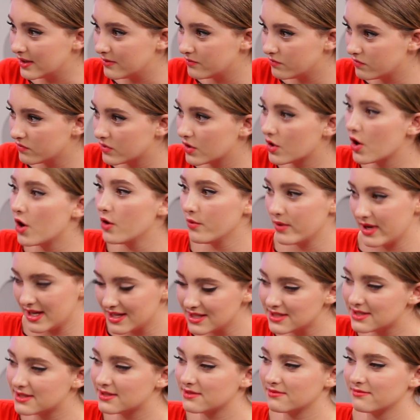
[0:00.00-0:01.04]
is important, right?
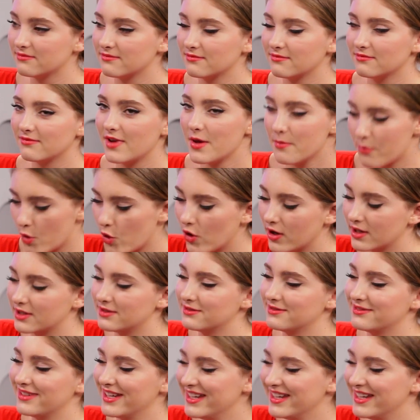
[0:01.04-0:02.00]
The goat is important.